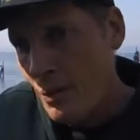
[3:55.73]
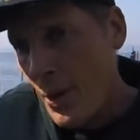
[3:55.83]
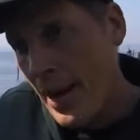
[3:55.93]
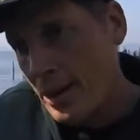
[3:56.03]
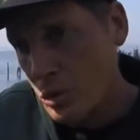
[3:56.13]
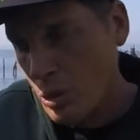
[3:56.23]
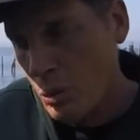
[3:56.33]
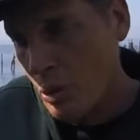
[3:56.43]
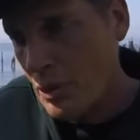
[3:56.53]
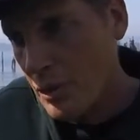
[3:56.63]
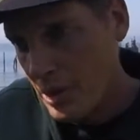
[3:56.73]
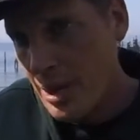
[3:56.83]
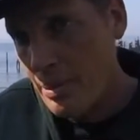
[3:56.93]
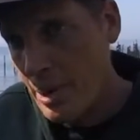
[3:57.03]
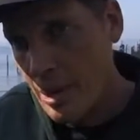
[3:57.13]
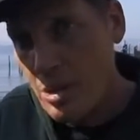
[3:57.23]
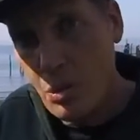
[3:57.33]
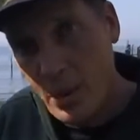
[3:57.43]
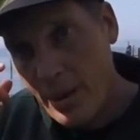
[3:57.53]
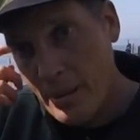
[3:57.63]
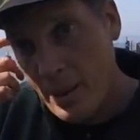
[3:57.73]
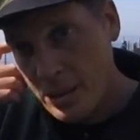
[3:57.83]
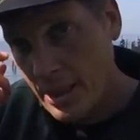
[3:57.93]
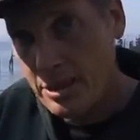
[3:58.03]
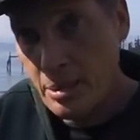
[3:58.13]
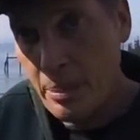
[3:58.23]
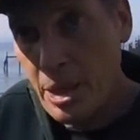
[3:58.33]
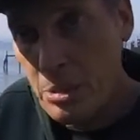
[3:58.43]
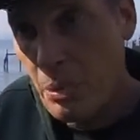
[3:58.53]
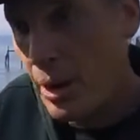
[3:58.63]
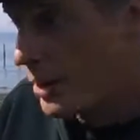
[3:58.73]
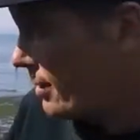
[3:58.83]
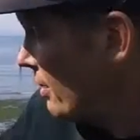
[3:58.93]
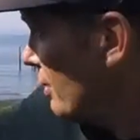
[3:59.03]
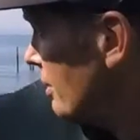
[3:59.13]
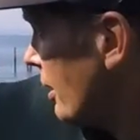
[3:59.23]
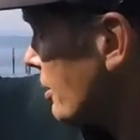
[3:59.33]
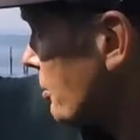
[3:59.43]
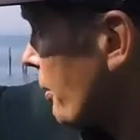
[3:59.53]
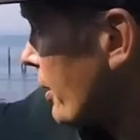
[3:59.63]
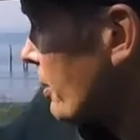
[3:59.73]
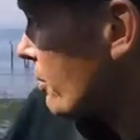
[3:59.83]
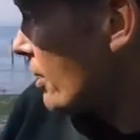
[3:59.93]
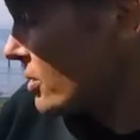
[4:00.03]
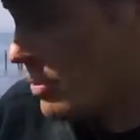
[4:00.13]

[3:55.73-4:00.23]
waves will roughly come in 20 minutes as a beach break at the break across